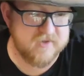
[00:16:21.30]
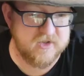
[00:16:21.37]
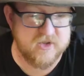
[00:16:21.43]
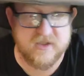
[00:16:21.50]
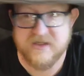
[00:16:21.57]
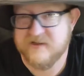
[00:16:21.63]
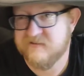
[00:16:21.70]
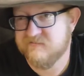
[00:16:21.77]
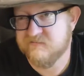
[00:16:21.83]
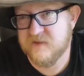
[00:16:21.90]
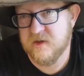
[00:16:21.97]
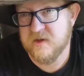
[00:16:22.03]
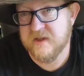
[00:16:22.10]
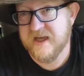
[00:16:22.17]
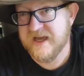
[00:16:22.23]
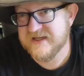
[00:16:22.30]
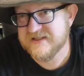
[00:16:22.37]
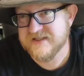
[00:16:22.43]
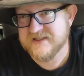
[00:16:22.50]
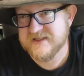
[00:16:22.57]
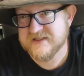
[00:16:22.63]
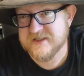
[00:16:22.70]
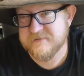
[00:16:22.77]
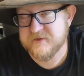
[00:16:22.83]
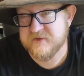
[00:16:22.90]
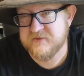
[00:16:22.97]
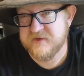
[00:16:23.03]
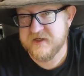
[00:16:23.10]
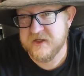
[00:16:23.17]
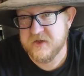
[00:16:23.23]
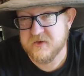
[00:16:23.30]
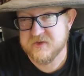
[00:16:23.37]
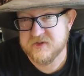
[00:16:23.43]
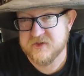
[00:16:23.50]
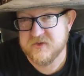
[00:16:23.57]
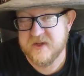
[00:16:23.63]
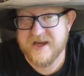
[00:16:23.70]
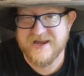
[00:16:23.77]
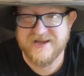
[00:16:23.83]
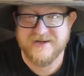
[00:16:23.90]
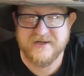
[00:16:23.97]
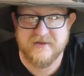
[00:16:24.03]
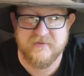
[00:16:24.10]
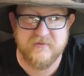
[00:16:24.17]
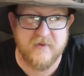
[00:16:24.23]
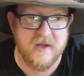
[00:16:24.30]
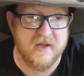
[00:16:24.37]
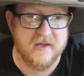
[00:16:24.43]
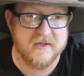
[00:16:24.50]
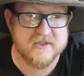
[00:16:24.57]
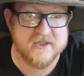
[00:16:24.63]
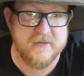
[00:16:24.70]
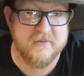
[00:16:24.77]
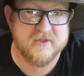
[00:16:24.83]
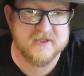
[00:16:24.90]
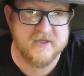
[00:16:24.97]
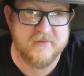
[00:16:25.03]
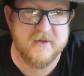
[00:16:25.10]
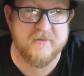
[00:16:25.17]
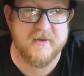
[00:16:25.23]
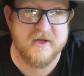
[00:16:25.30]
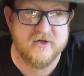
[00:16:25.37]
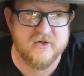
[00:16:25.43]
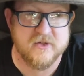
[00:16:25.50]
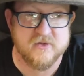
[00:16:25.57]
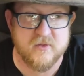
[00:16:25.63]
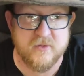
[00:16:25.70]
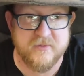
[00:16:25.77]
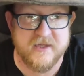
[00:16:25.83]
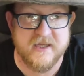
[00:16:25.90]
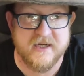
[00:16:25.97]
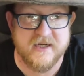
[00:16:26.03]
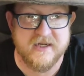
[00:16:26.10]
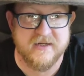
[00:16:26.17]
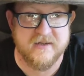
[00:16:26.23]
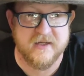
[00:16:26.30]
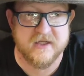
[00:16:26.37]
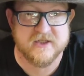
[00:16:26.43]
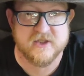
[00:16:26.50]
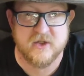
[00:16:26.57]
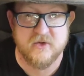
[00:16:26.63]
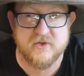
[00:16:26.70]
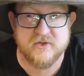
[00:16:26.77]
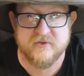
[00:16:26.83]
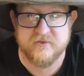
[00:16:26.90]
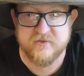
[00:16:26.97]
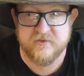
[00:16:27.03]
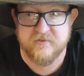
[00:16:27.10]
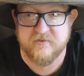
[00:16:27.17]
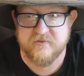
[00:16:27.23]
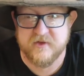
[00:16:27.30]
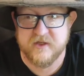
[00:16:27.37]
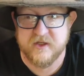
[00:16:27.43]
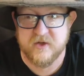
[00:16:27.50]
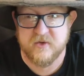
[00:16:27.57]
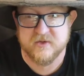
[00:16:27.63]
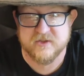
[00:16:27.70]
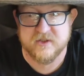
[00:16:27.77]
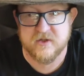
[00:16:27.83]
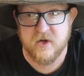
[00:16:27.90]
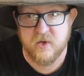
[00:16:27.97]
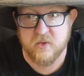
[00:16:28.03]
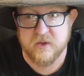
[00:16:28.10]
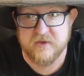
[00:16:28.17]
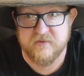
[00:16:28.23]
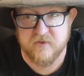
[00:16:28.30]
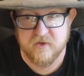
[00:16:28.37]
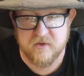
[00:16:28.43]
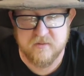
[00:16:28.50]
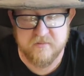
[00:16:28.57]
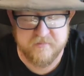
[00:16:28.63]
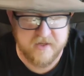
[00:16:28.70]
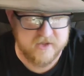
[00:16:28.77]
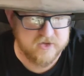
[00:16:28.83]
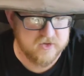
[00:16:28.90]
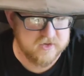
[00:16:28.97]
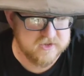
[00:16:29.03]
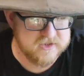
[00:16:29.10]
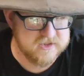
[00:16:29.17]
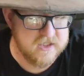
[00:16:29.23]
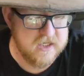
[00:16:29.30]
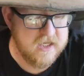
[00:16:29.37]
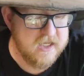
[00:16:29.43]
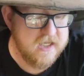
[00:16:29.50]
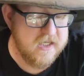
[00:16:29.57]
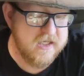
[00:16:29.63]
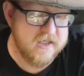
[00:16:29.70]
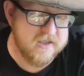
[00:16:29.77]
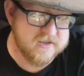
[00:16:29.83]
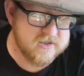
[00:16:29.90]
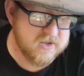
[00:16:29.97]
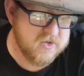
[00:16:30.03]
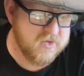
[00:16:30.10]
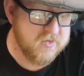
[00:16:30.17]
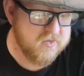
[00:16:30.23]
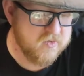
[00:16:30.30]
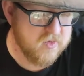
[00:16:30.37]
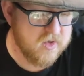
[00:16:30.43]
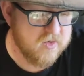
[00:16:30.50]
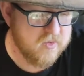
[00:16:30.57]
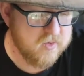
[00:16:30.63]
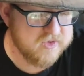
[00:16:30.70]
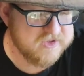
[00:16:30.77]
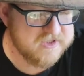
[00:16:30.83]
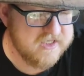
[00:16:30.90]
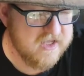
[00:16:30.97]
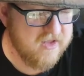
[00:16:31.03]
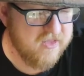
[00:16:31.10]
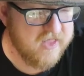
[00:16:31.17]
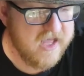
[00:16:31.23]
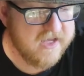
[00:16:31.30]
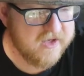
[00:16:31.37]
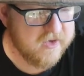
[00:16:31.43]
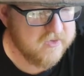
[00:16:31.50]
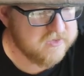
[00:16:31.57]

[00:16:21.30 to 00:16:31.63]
you get early access to some of the videos too, and if uh, some some of the patrons will be getting exclusive videos that are only for patrons. So well, we'll see how that